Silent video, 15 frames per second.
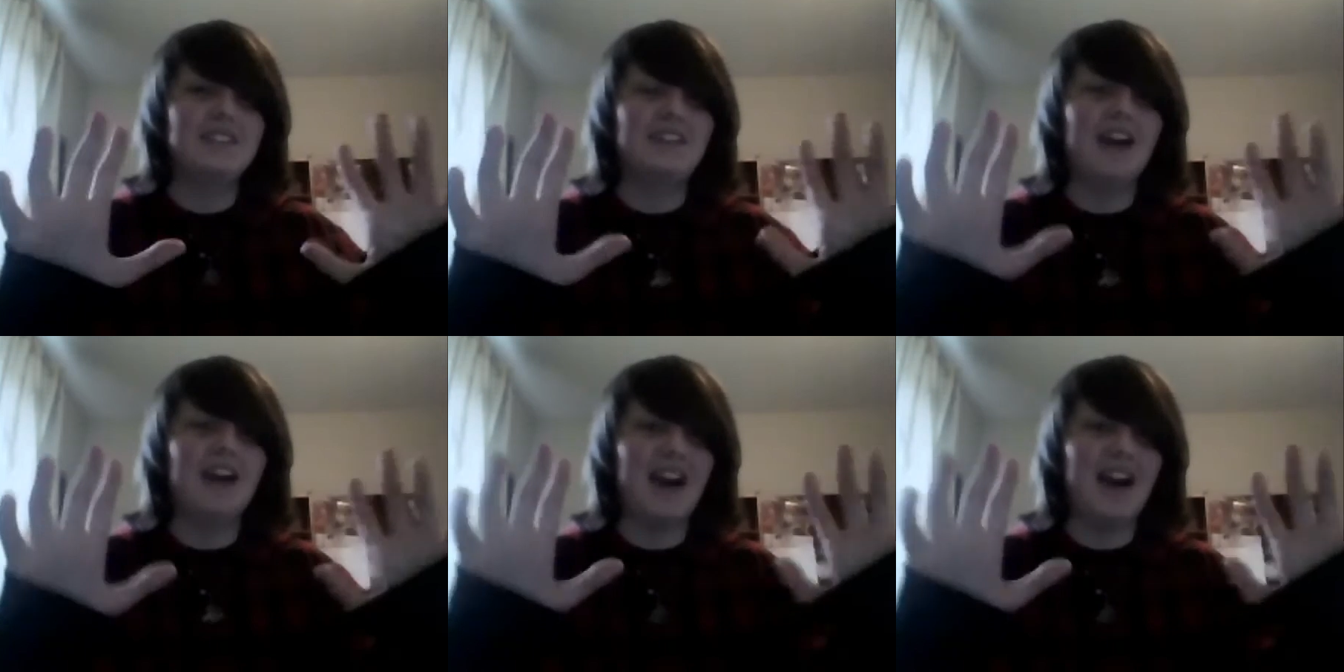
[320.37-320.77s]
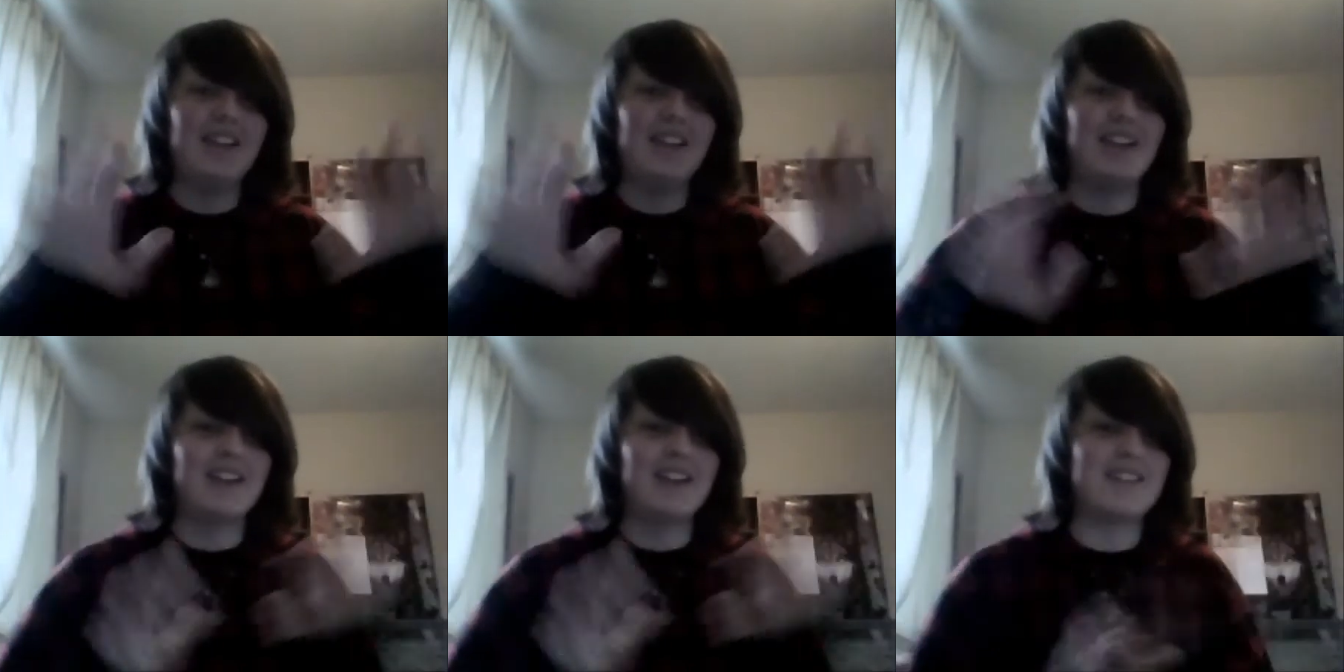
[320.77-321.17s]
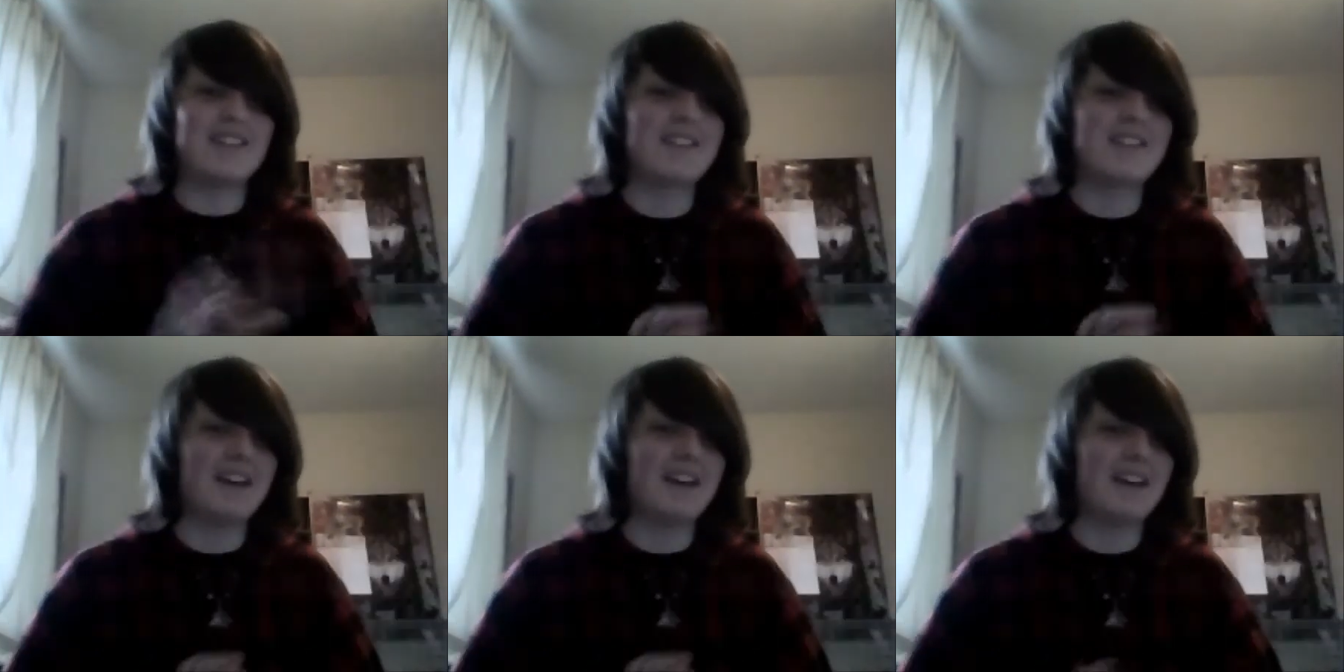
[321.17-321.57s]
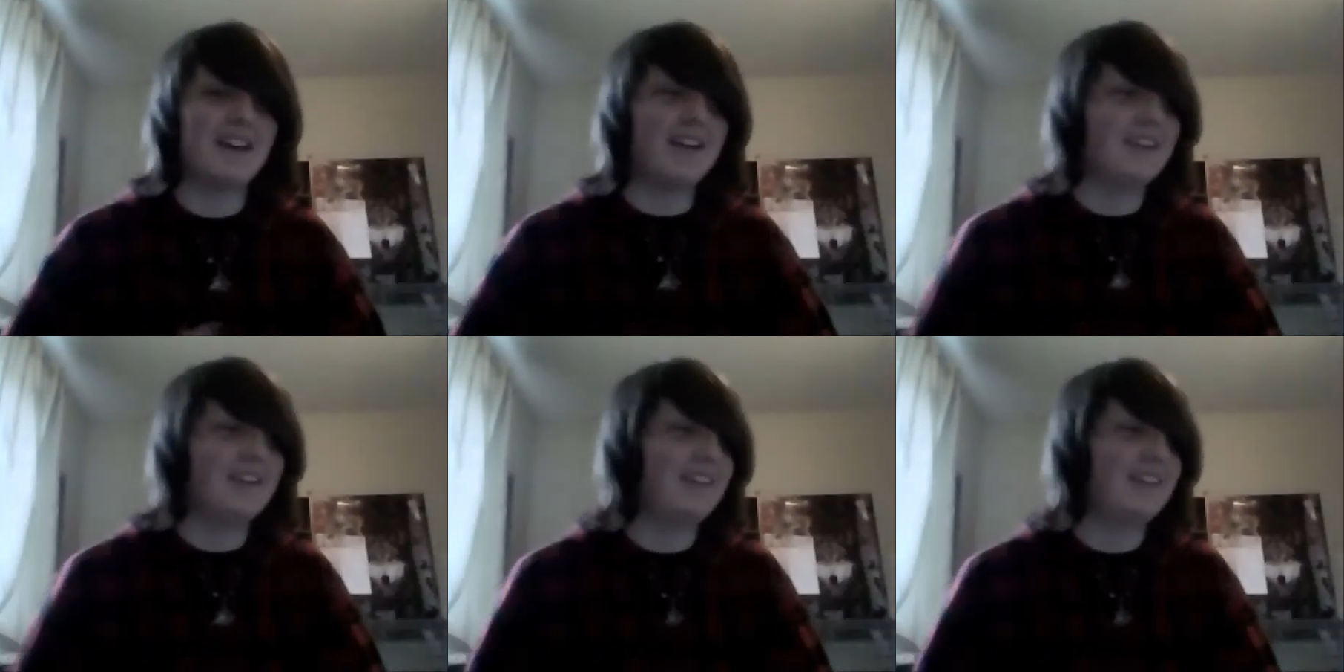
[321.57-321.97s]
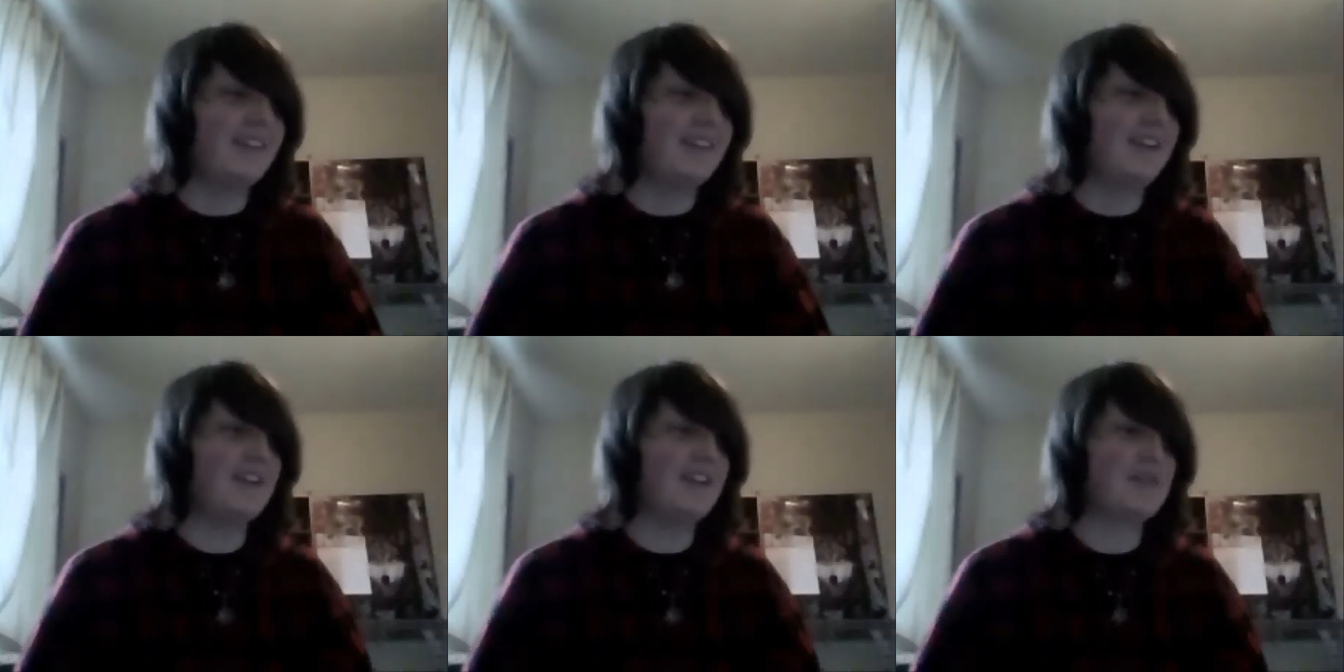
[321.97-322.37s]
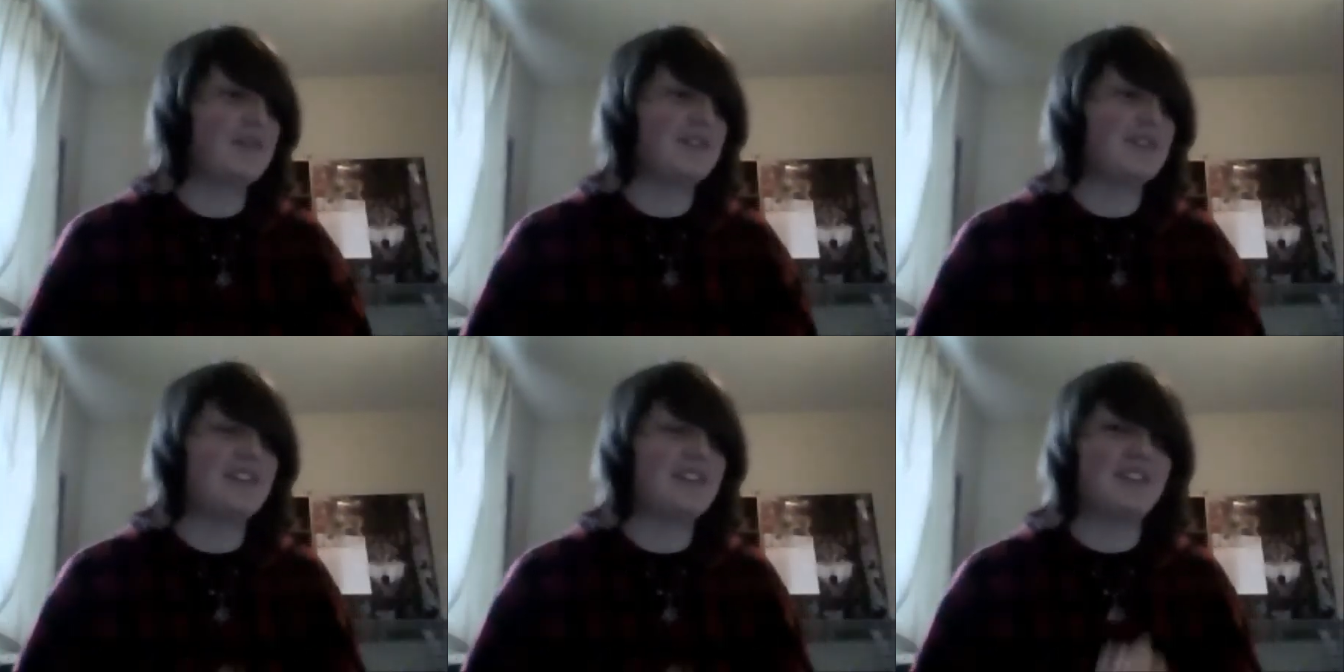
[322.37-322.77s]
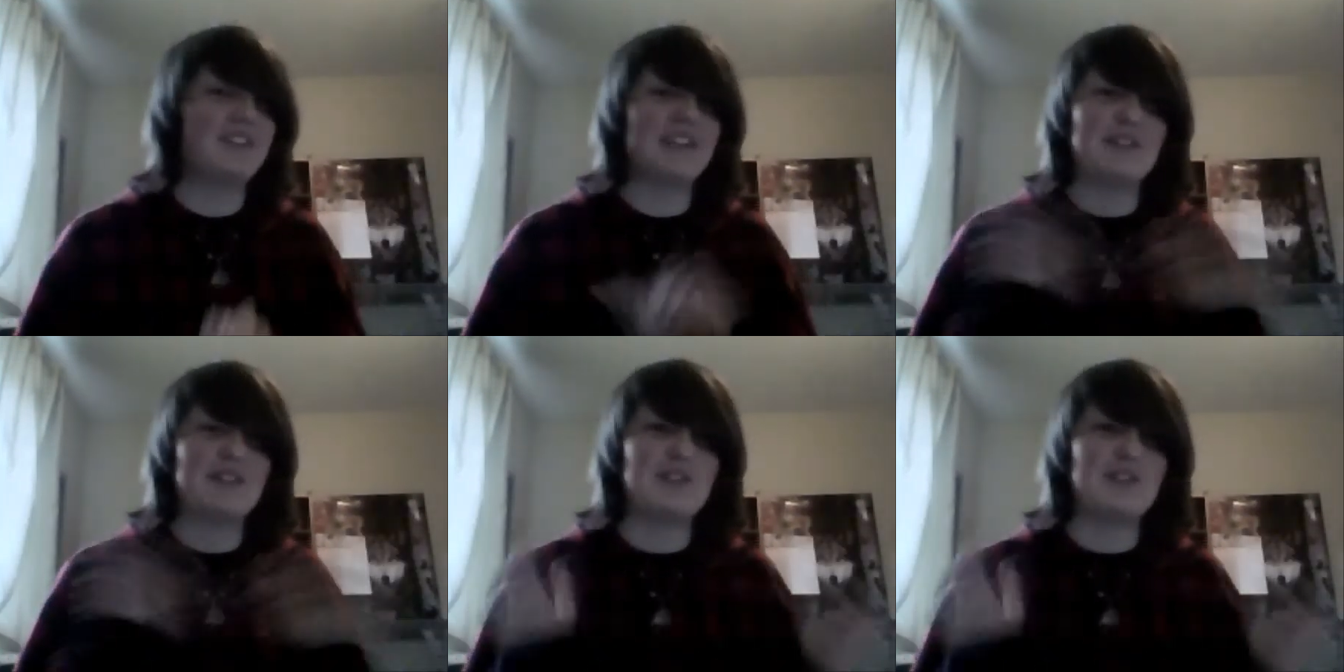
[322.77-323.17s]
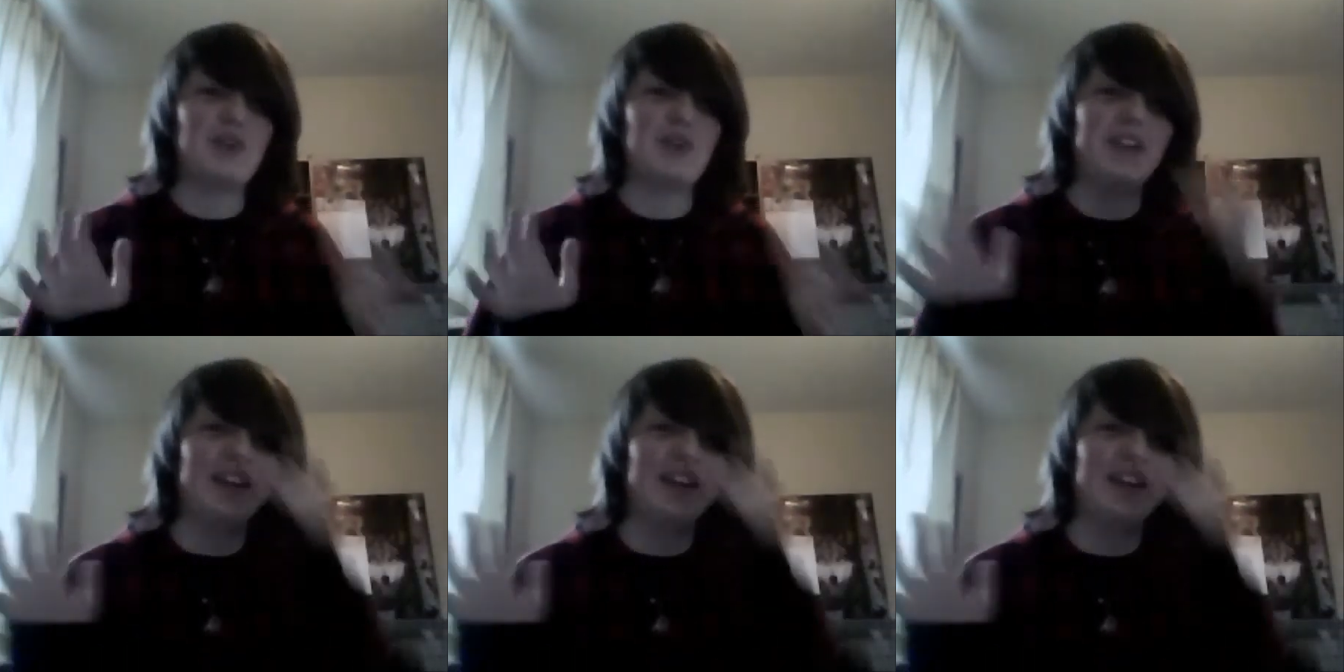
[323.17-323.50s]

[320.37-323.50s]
Hi guys. I just want to say thanks for joining.